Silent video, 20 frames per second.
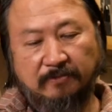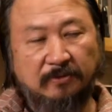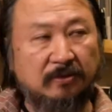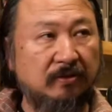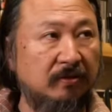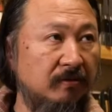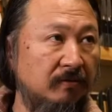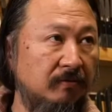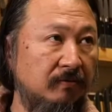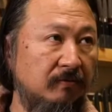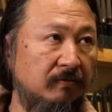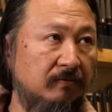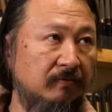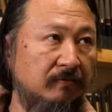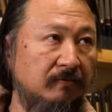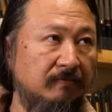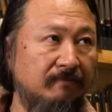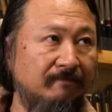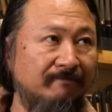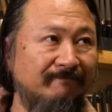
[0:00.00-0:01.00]
All right,
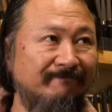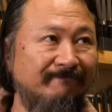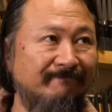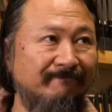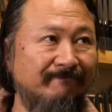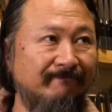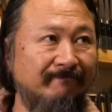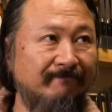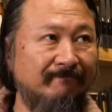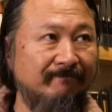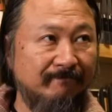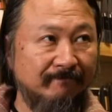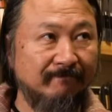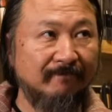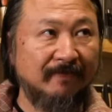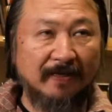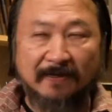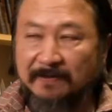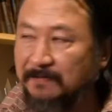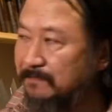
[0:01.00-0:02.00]
fantastic.
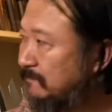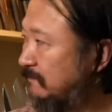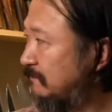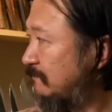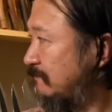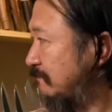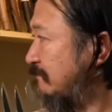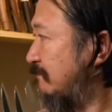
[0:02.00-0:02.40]
Okay.